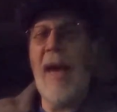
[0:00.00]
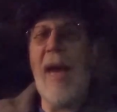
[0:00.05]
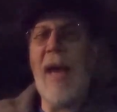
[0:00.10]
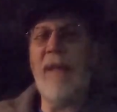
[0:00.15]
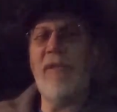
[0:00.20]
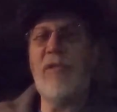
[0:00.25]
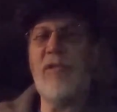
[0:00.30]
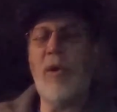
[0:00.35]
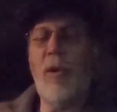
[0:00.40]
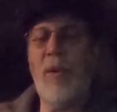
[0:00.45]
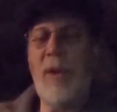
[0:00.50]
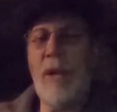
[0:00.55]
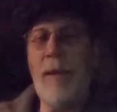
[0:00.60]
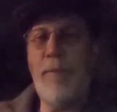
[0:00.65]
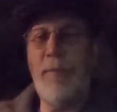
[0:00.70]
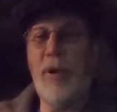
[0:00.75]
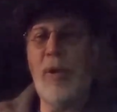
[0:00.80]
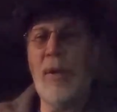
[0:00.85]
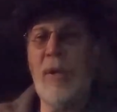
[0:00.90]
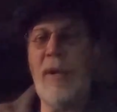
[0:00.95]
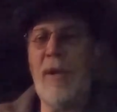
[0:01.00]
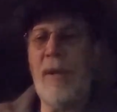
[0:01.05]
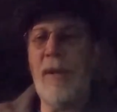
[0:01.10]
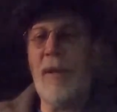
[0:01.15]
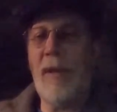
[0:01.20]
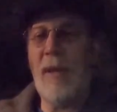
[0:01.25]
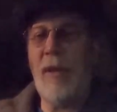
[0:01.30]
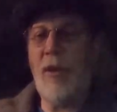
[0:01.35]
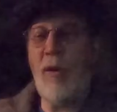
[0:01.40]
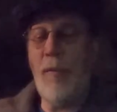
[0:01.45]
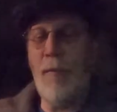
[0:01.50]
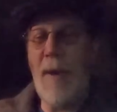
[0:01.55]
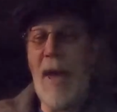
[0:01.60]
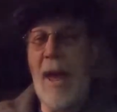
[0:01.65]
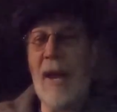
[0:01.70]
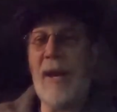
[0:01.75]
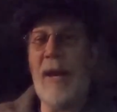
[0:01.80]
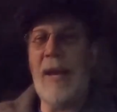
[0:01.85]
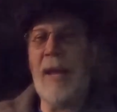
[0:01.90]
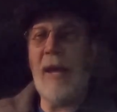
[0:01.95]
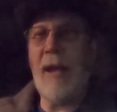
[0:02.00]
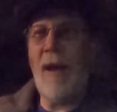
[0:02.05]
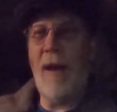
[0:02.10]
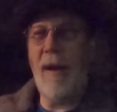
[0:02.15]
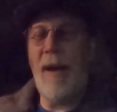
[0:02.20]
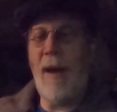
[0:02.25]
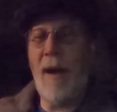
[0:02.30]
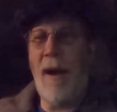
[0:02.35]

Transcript: And so he put humanity